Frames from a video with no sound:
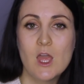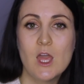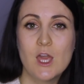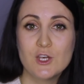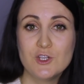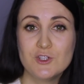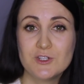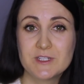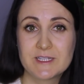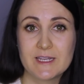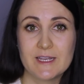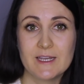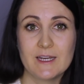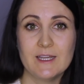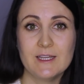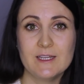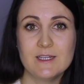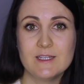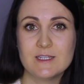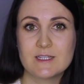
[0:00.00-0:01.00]
In New
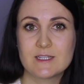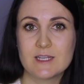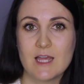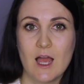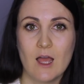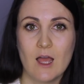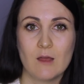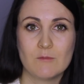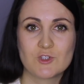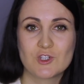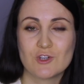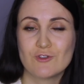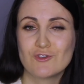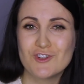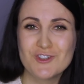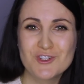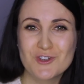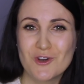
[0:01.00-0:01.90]
Zealand, children